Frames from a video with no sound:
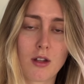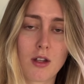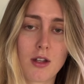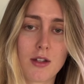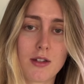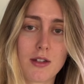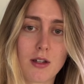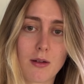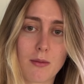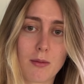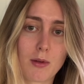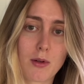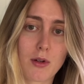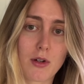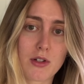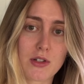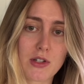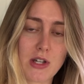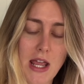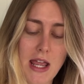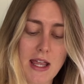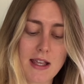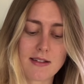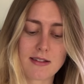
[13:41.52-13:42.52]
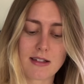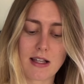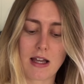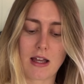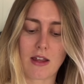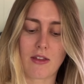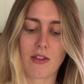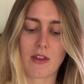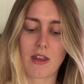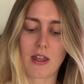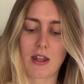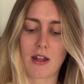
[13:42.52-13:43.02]
double crochets
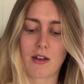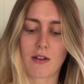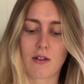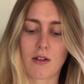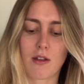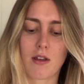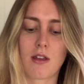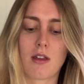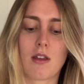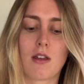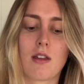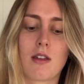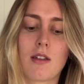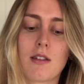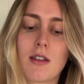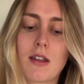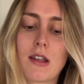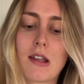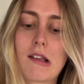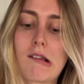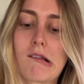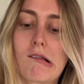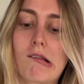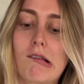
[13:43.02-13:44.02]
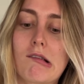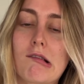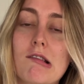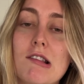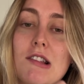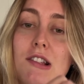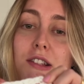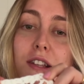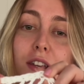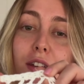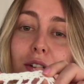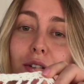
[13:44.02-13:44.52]
and then
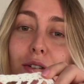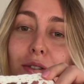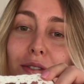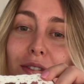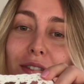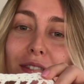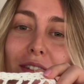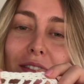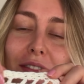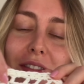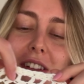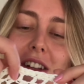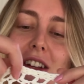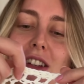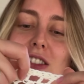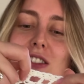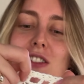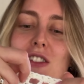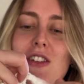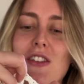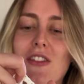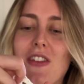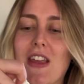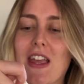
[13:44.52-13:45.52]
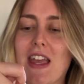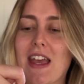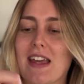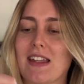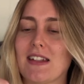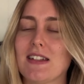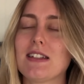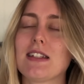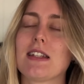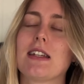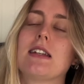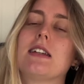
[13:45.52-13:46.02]
singles to finish on the
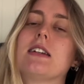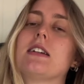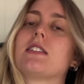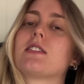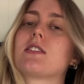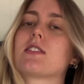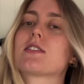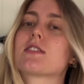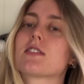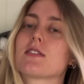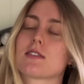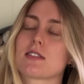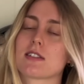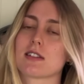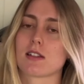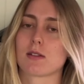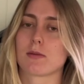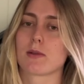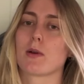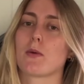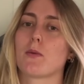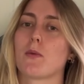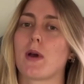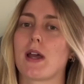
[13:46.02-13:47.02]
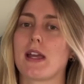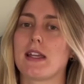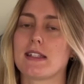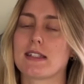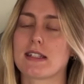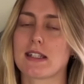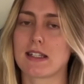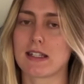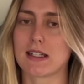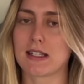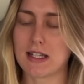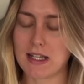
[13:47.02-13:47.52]
end, just so it's a little bit
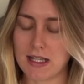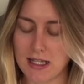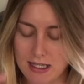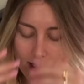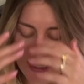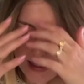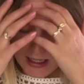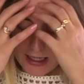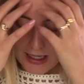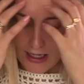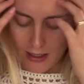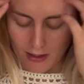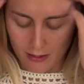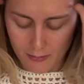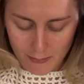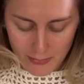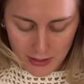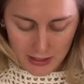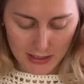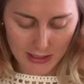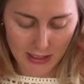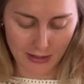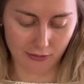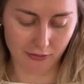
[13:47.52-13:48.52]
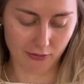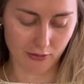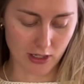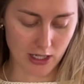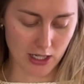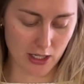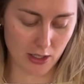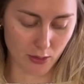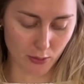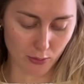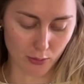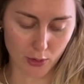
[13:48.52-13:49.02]
weighted in the
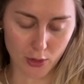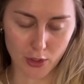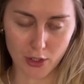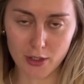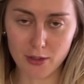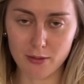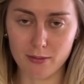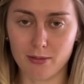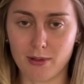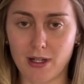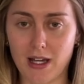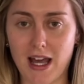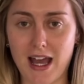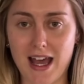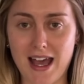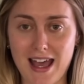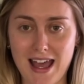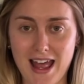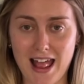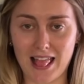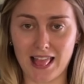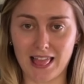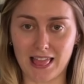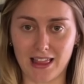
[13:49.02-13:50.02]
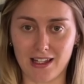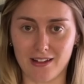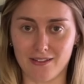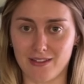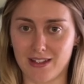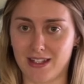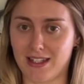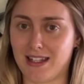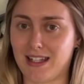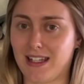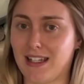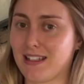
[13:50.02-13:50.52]
final row. But I love
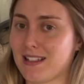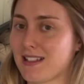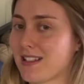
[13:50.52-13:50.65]
it. They are